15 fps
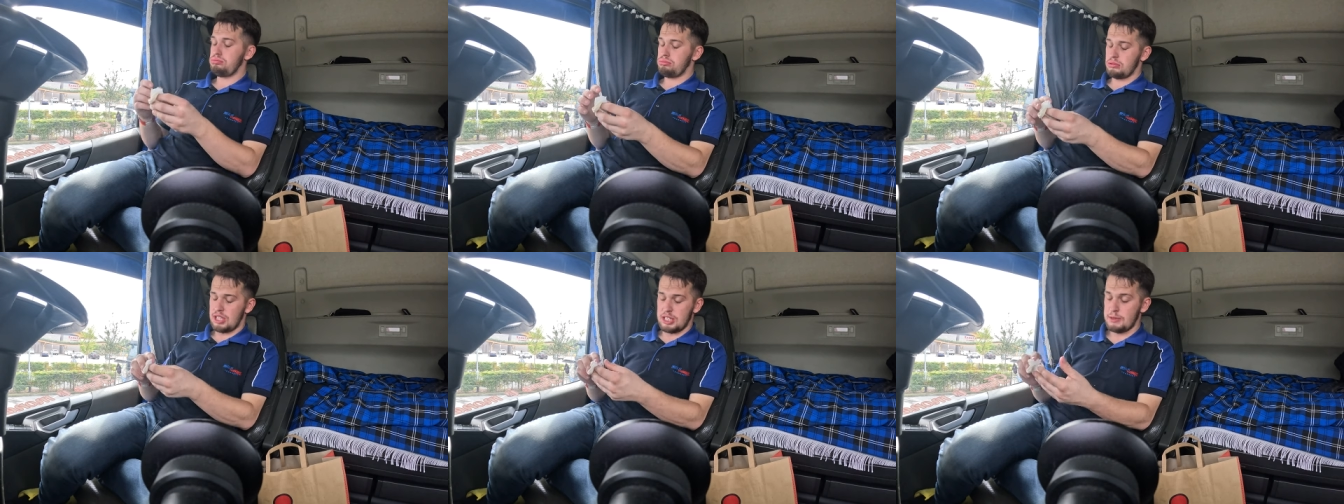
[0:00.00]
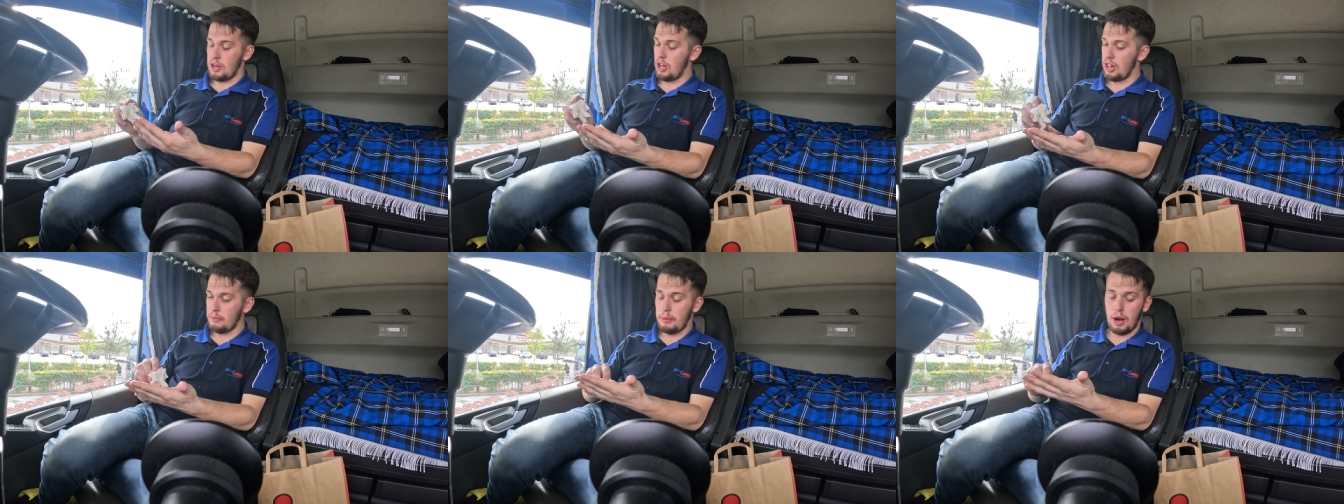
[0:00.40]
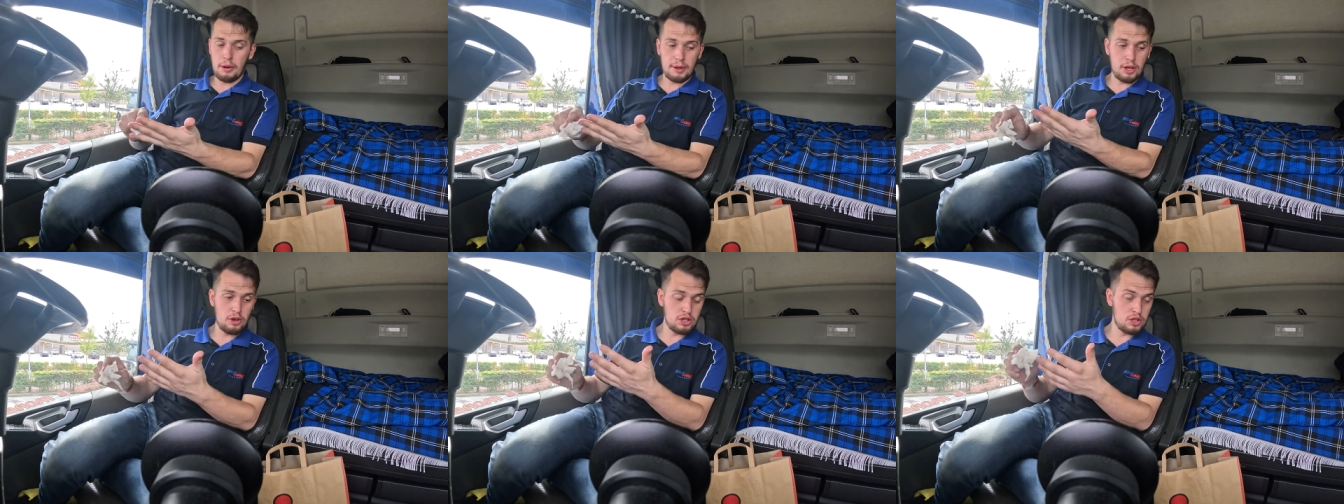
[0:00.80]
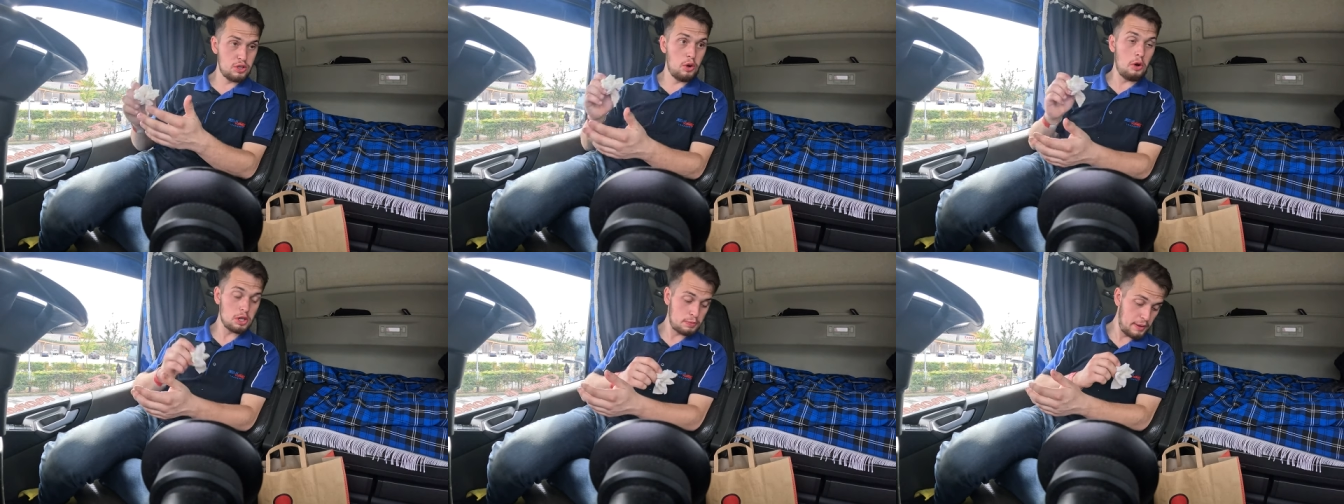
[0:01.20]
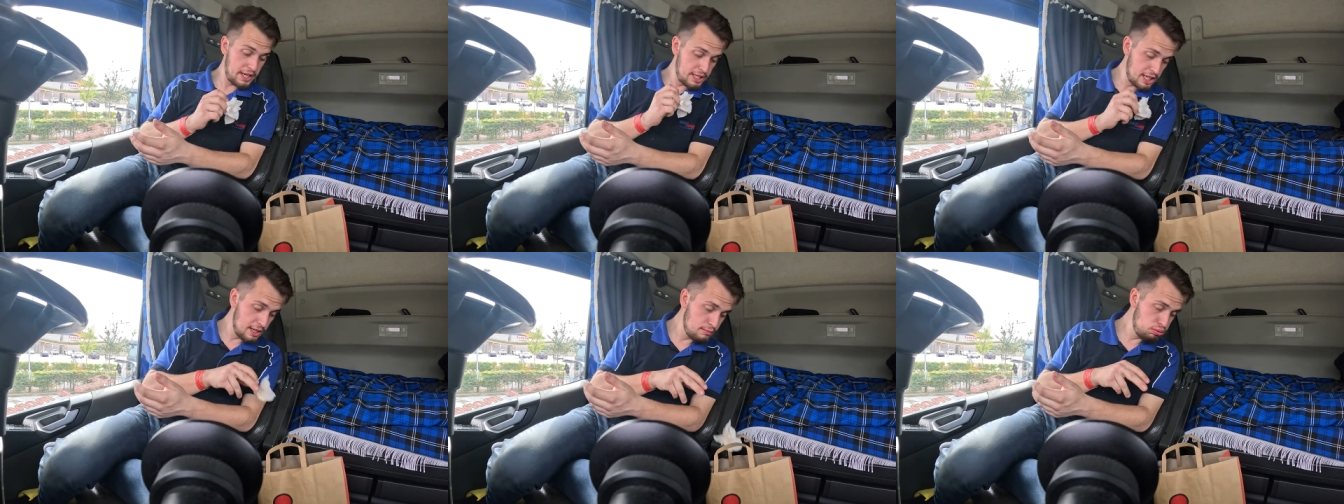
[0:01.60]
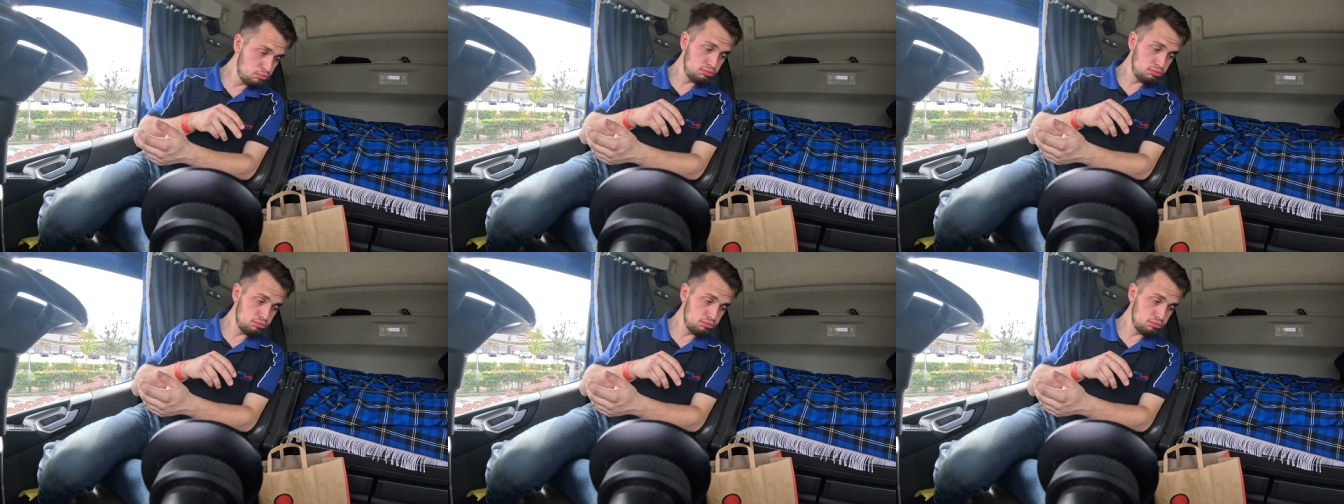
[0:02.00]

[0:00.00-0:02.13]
because the garlic barbecue is not spicy.